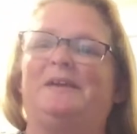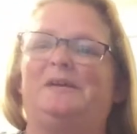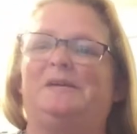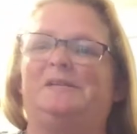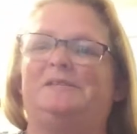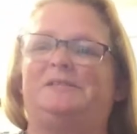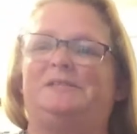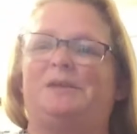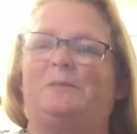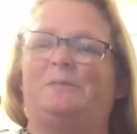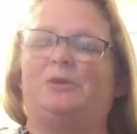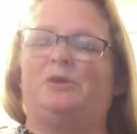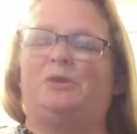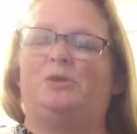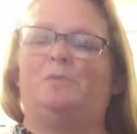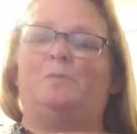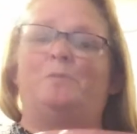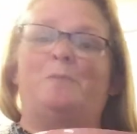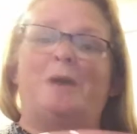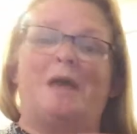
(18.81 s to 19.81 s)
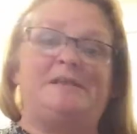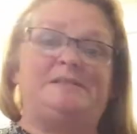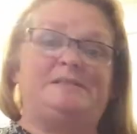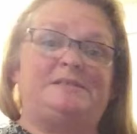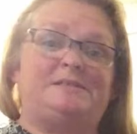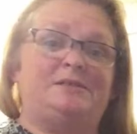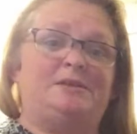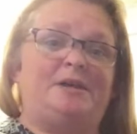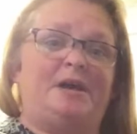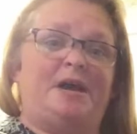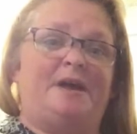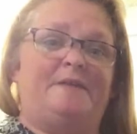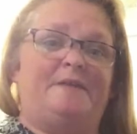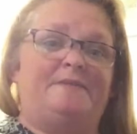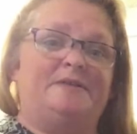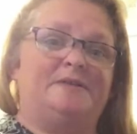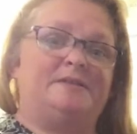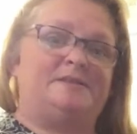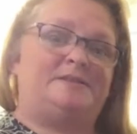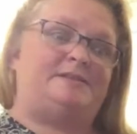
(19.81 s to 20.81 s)
and some of you may still have
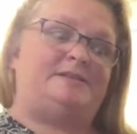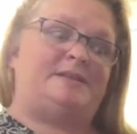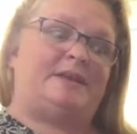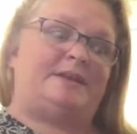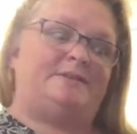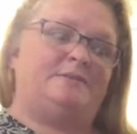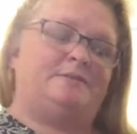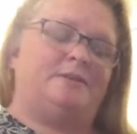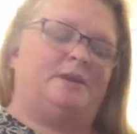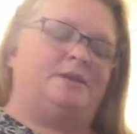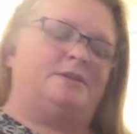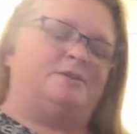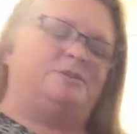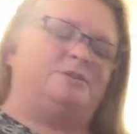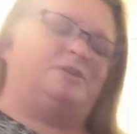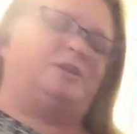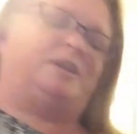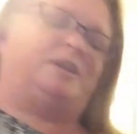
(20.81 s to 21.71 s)
this sitting around in your